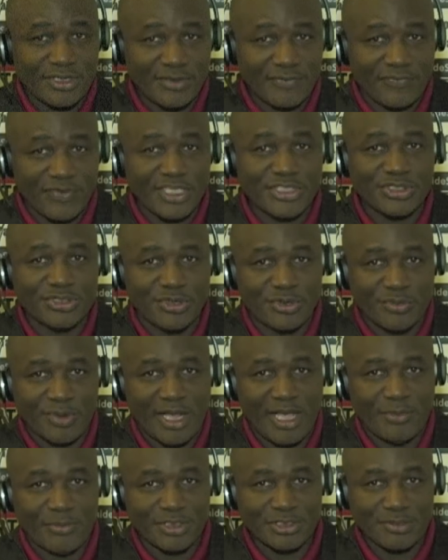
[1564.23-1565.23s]
divisional
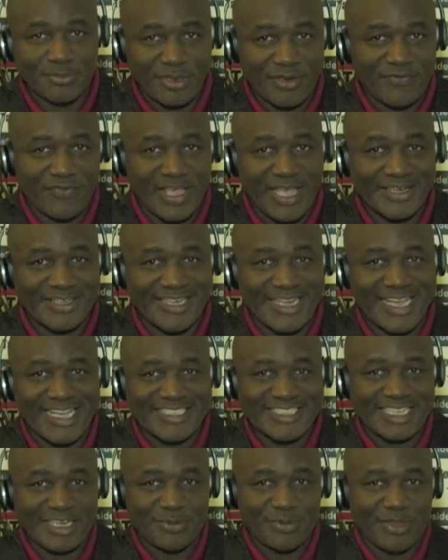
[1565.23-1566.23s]
round, which will be
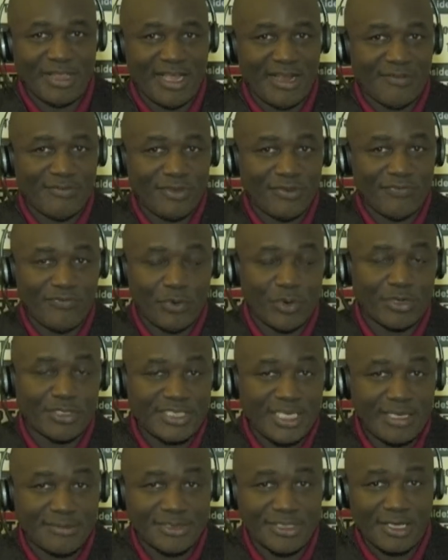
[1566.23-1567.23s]
fantastic. We'll have the 4
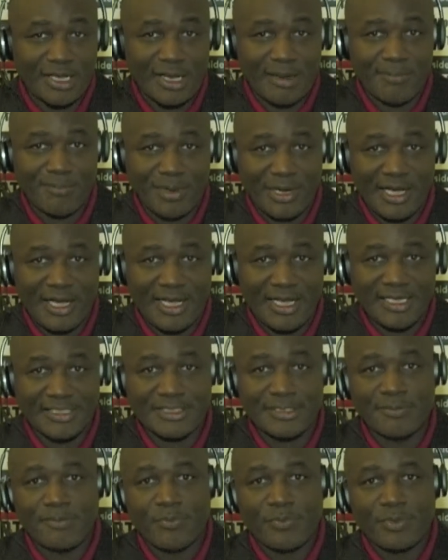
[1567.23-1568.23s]
teams that got
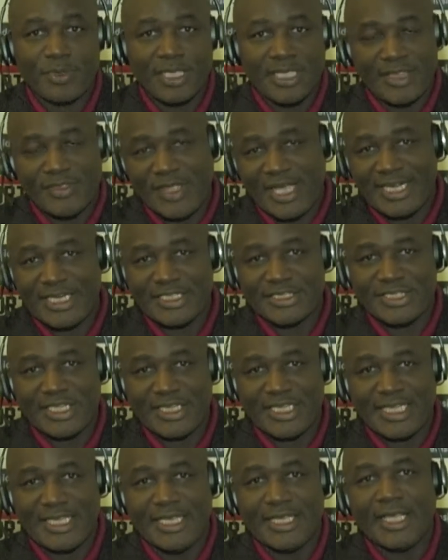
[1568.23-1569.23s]
byes, and that is
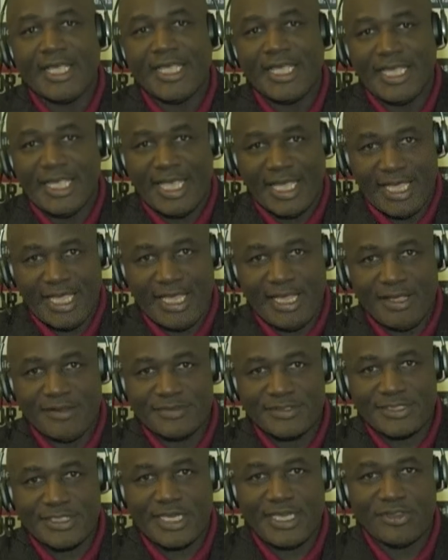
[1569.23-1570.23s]
in the
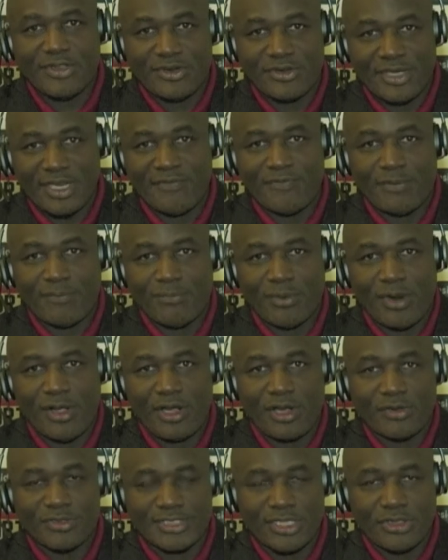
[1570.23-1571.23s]
AFC, the Denver
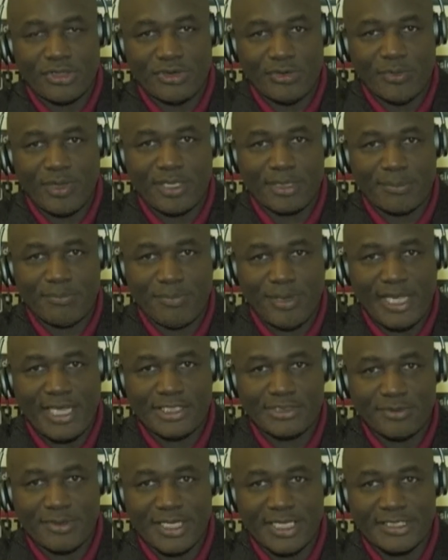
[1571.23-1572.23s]
Broncos and the New England
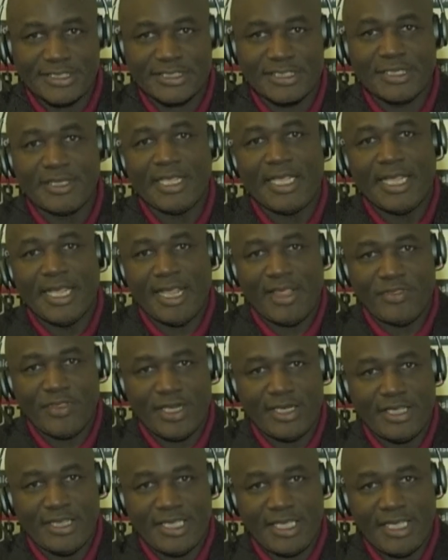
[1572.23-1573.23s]
Patriots. And
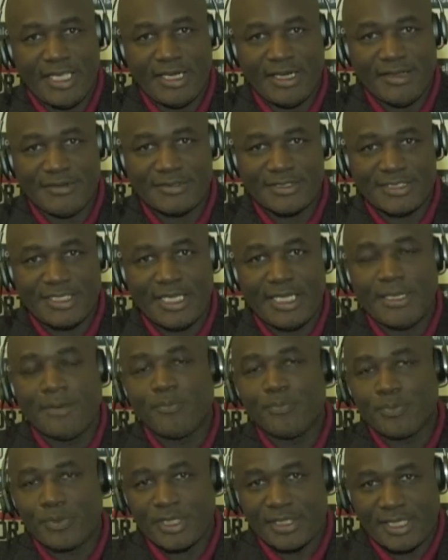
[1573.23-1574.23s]
then in the
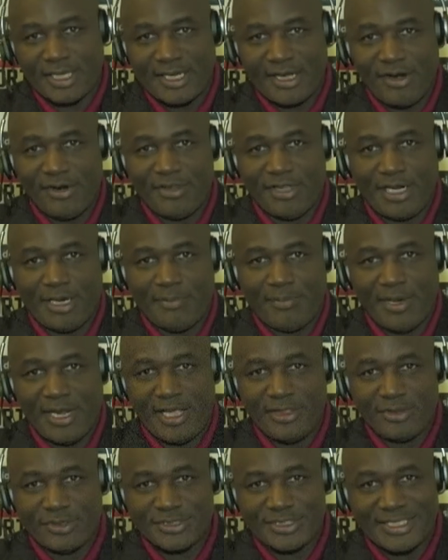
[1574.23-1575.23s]
NFC, the Carolina
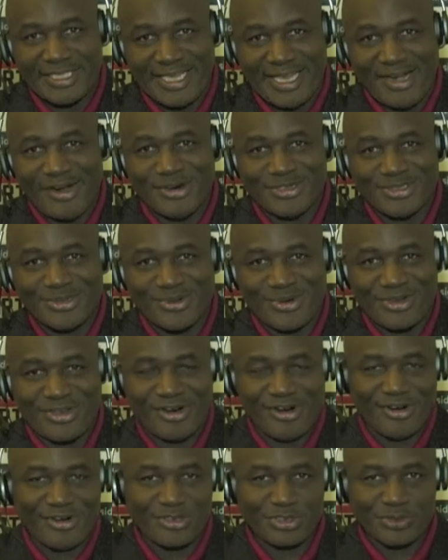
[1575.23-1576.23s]
Panthers and the Arizona
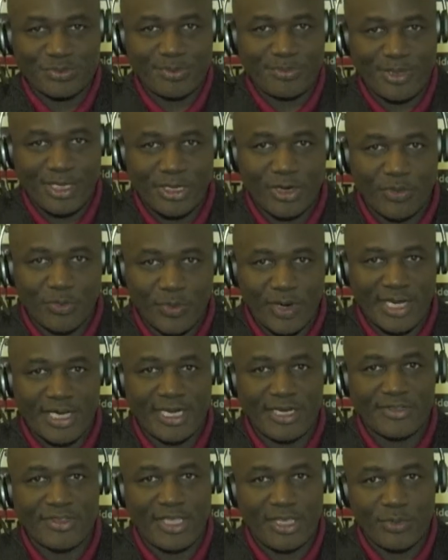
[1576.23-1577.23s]
Cardinals will be
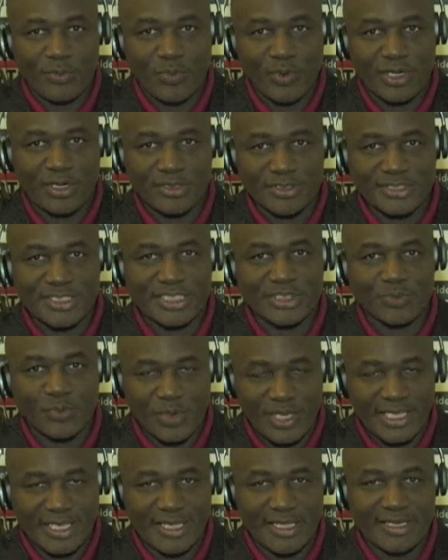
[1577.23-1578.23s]
awaiting the winners this
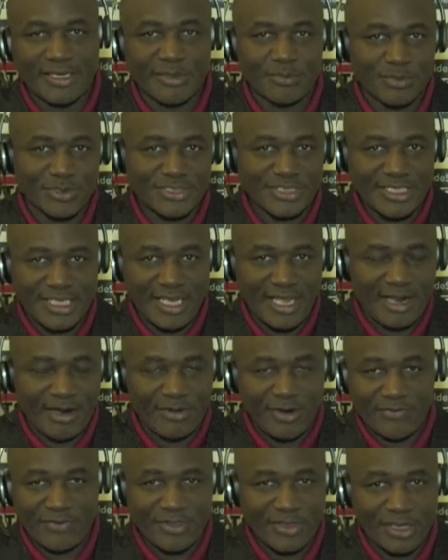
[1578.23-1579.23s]
weekend, and we'll see
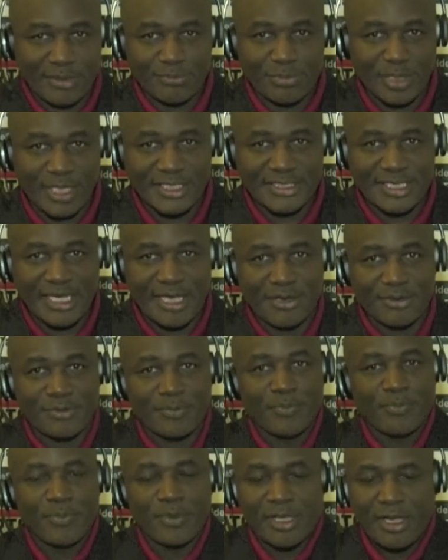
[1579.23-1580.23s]
how everything plays out.
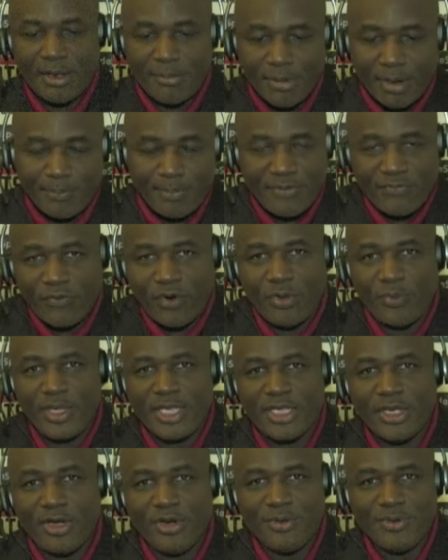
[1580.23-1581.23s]
But before we
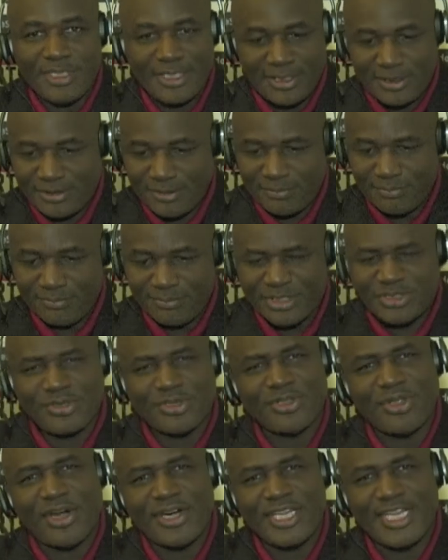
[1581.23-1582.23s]
go,
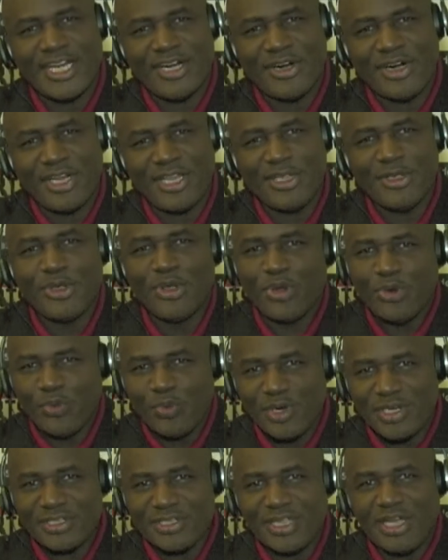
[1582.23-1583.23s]
Mr. Lardieri,
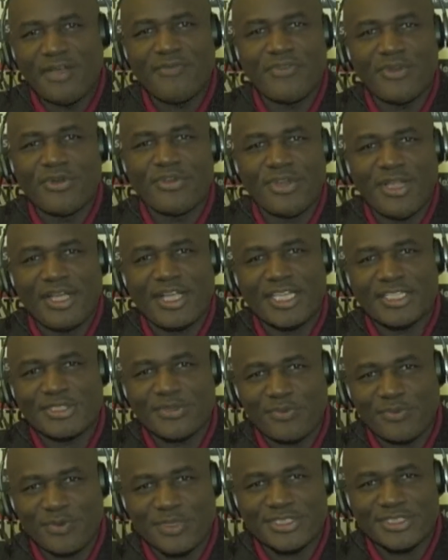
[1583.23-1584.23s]
we love your nuggets
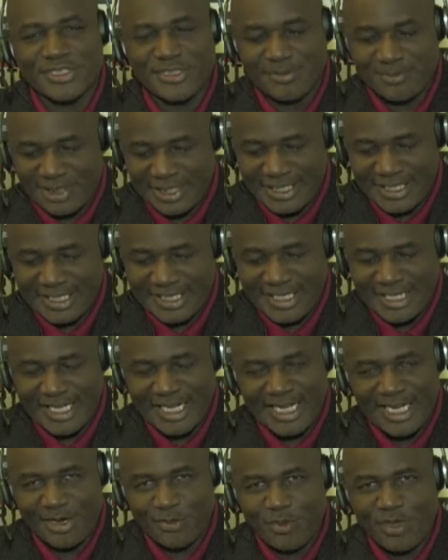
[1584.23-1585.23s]
of wisdom.
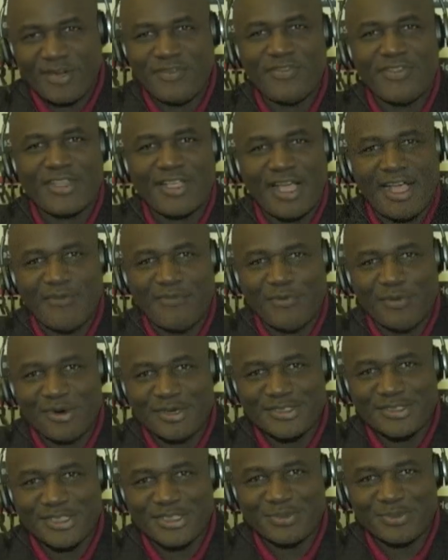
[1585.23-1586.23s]
What have you got
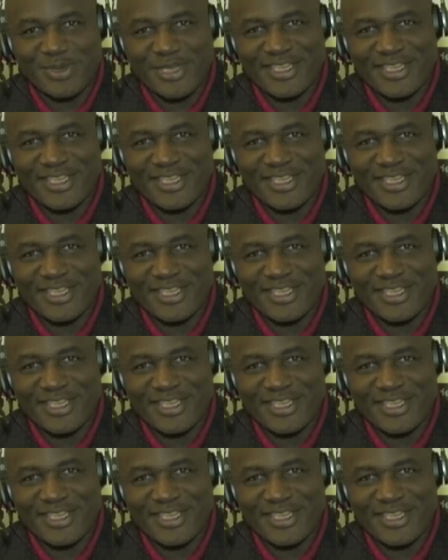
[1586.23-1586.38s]
for us this